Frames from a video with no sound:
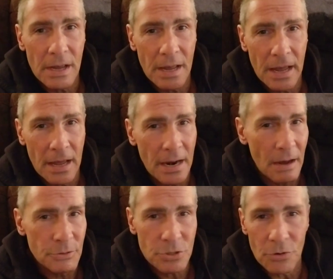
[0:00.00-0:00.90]
and I
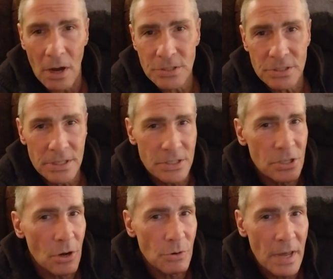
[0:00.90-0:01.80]
was cross addicted
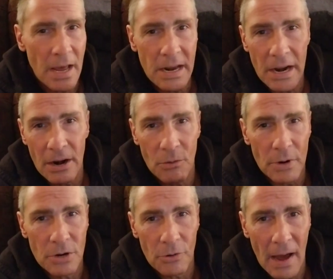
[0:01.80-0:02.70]
cocaine,
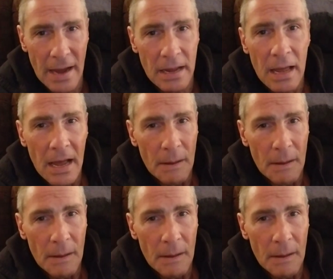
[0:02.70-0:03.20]
heroin, crack.